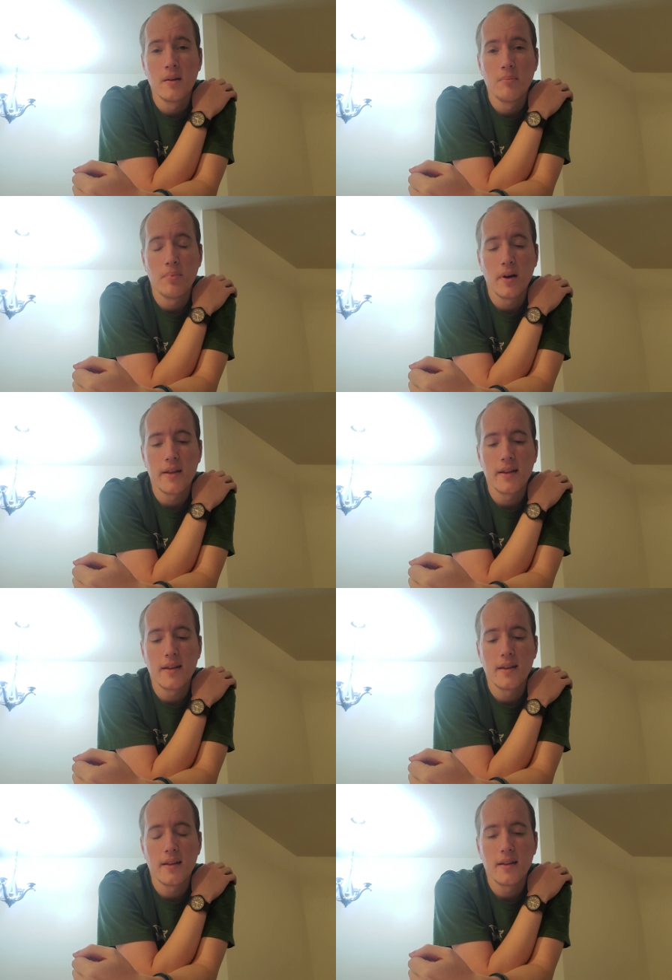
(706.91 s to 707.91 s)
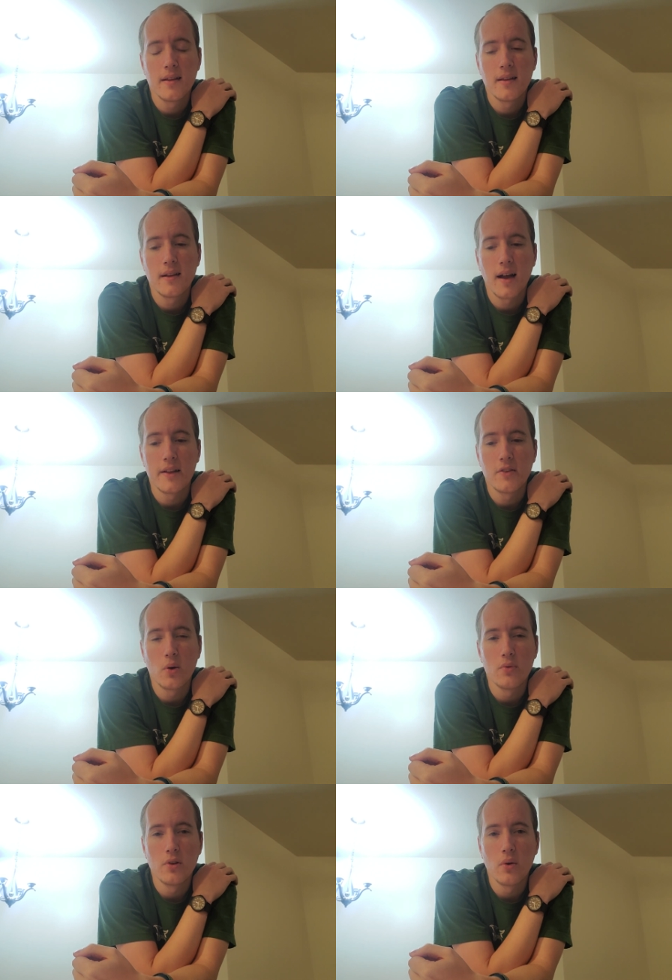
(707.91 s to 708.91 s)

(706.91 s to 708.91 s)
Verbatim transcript: But I don't know